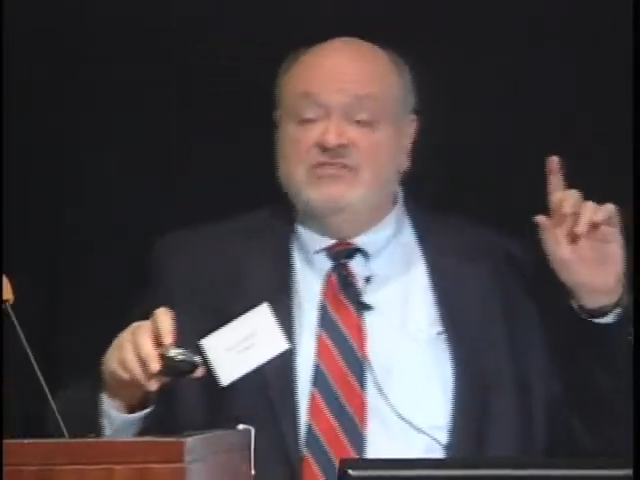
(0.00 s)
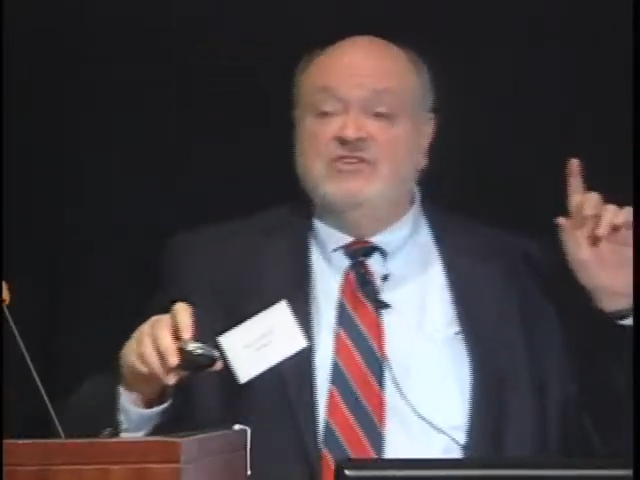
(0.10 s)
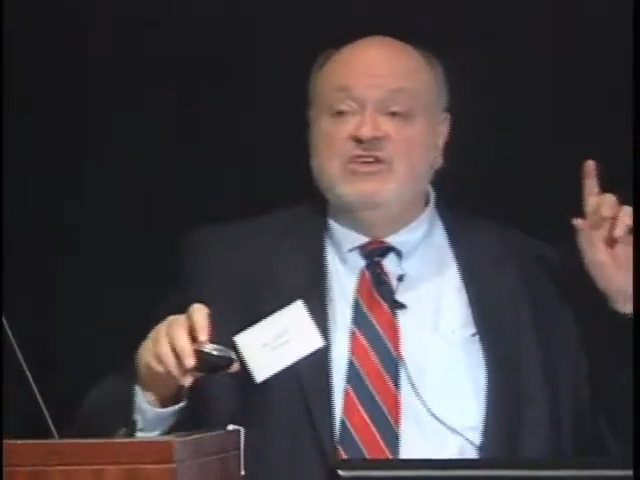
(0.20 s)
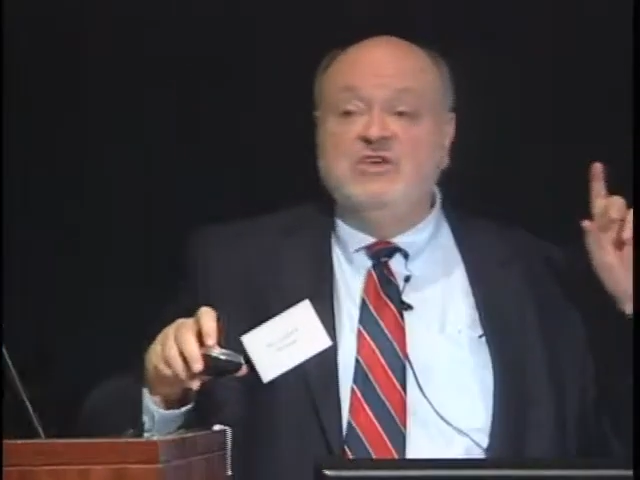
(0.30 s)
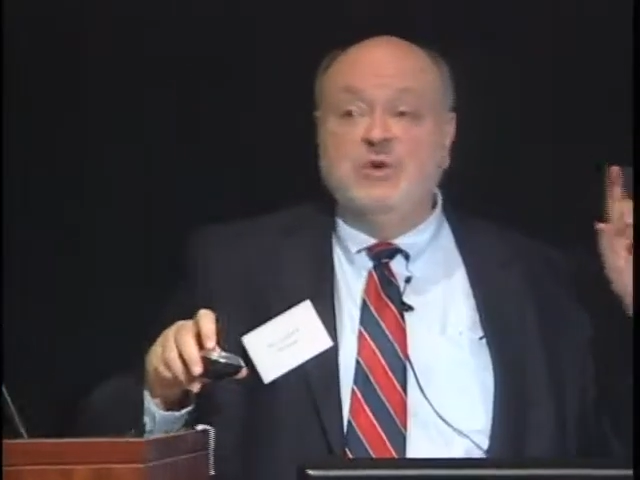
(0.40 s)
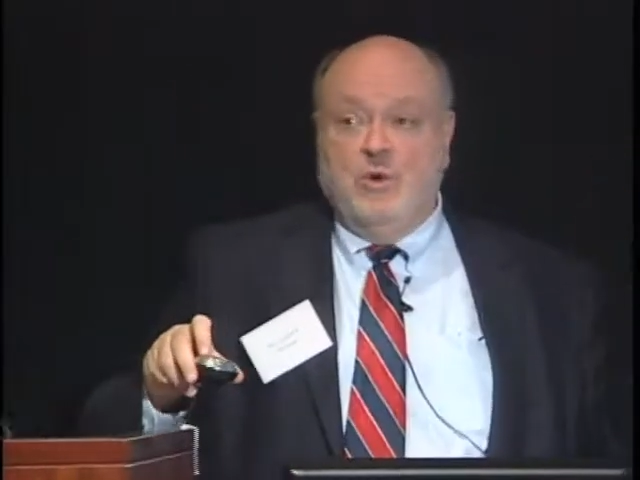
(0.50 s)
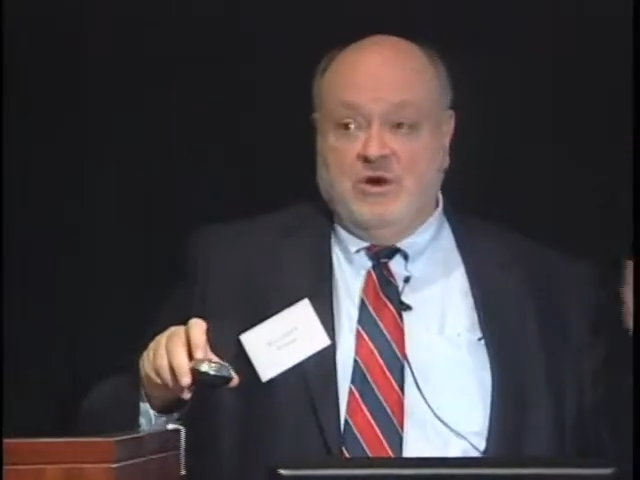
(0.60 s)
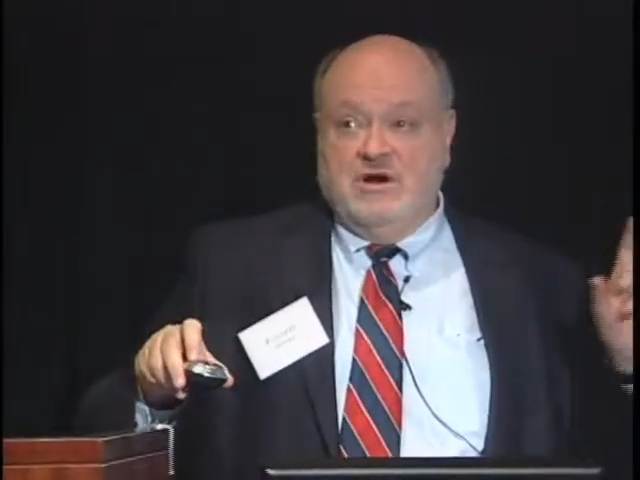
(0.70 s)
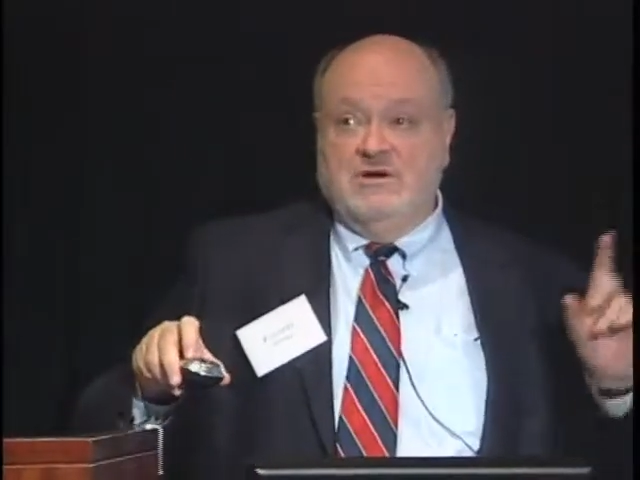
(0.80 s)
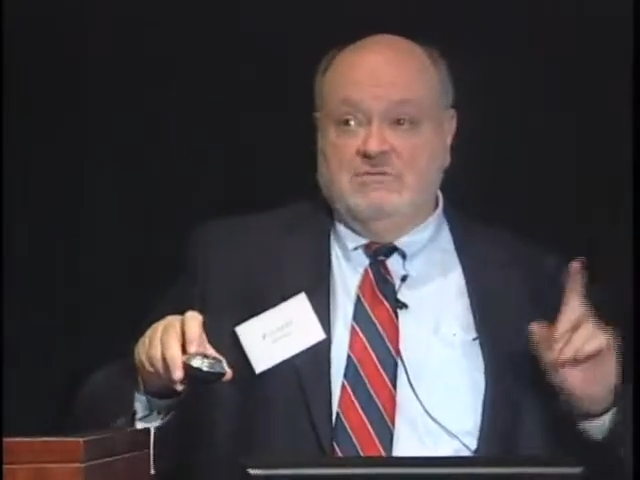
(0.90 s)
to
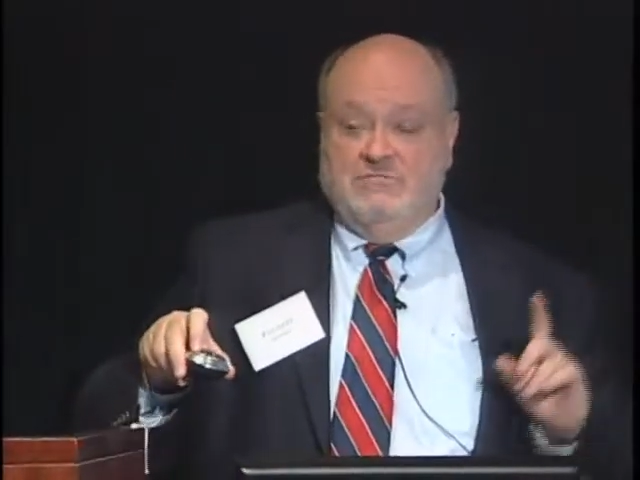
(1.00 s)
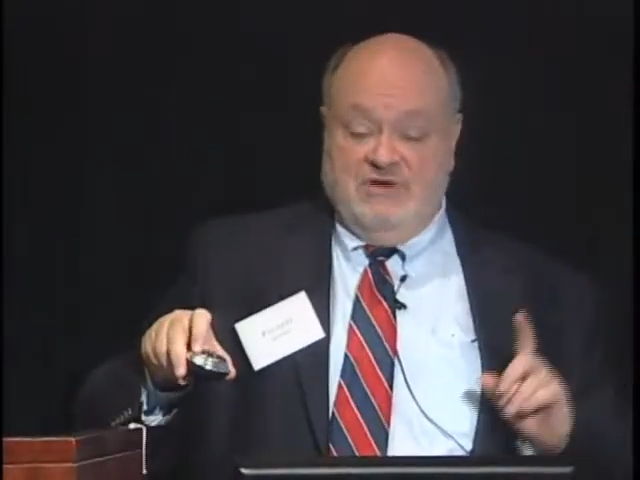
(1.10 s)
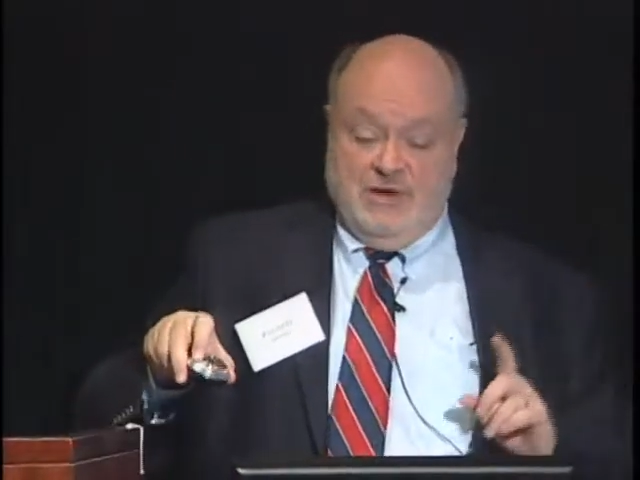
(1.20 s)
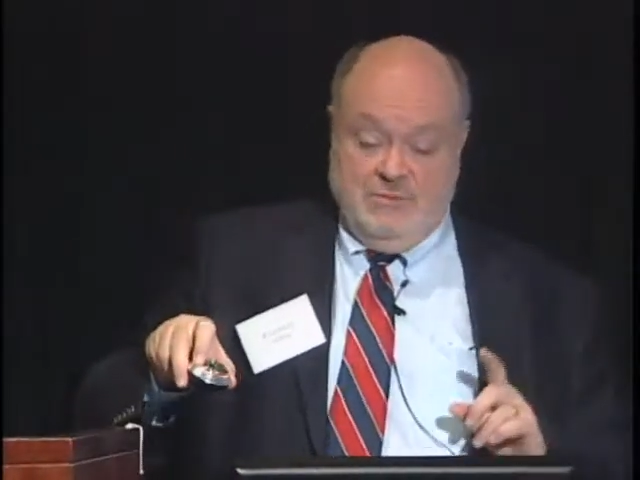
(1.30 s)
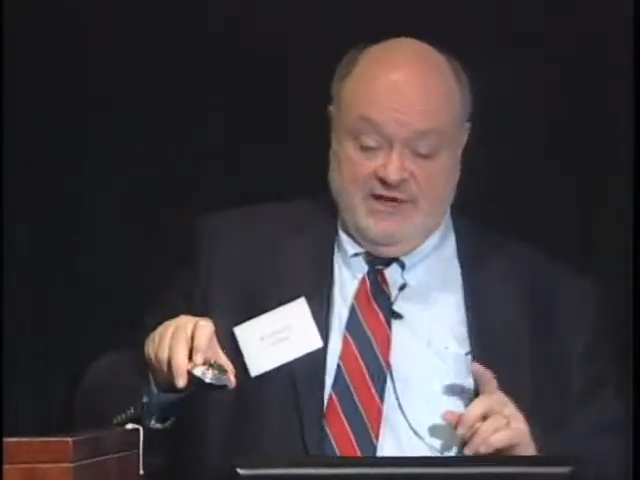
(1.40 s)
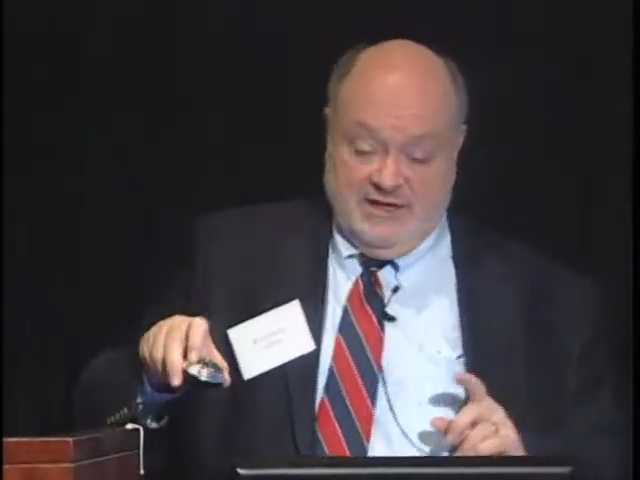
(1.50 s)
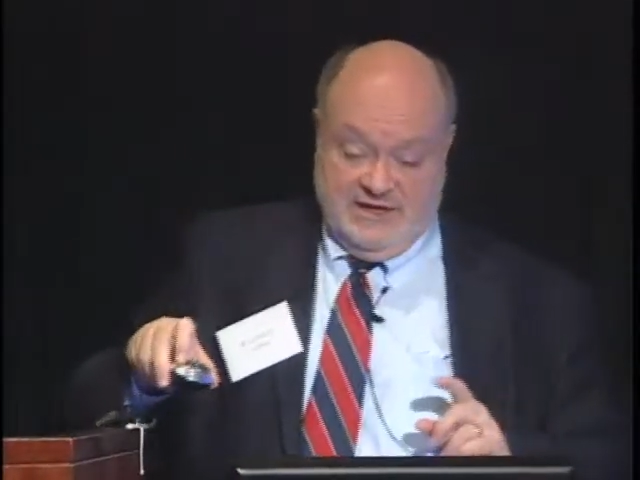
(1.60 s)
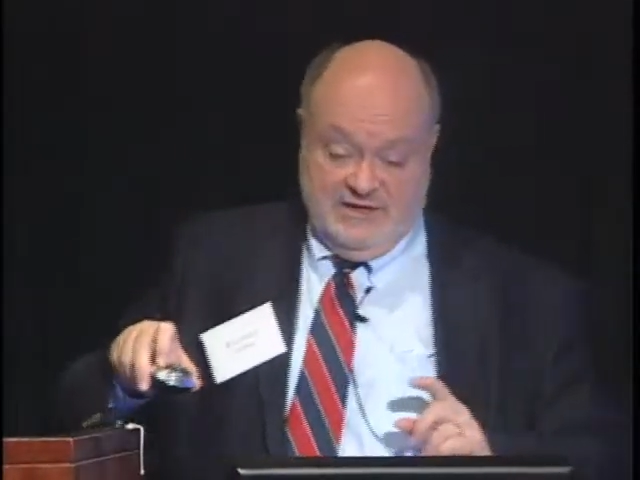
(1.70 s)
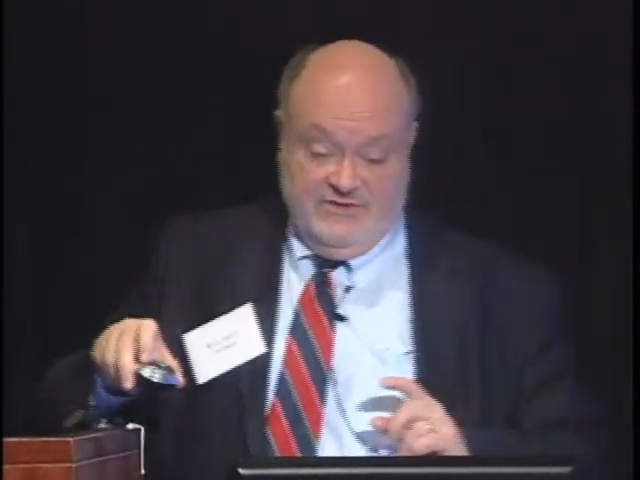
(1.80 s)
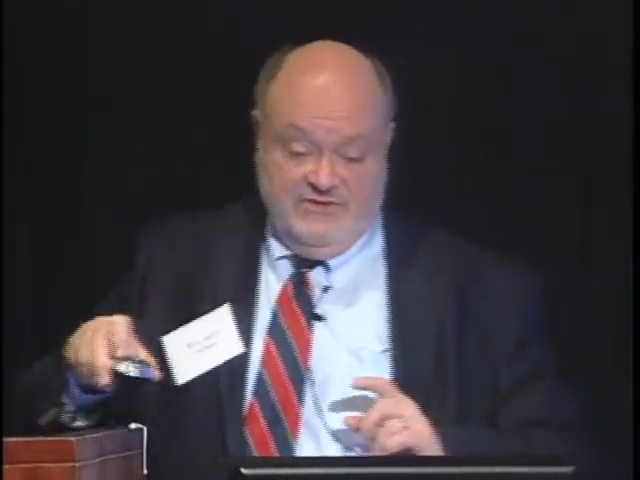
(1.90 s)
your brown
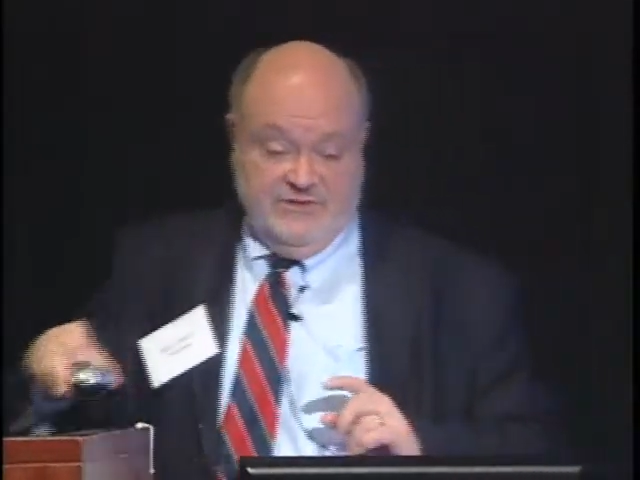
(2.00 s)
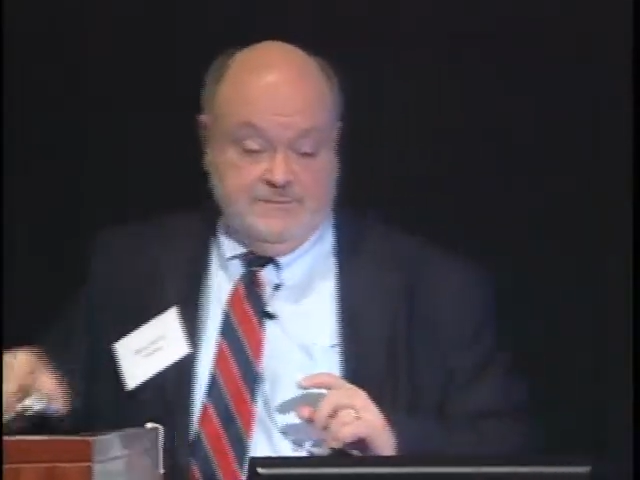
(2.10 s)
pelicans.